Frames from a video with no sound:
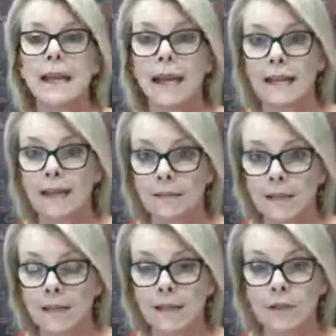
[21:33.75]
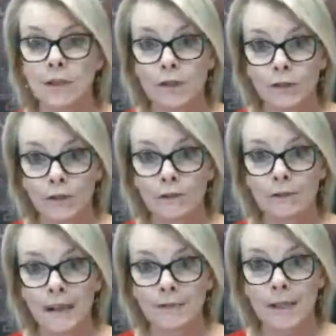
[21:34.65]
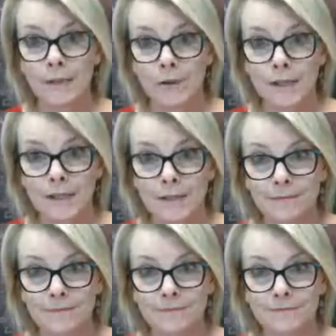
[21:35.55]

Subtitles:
and committed to the new family unit.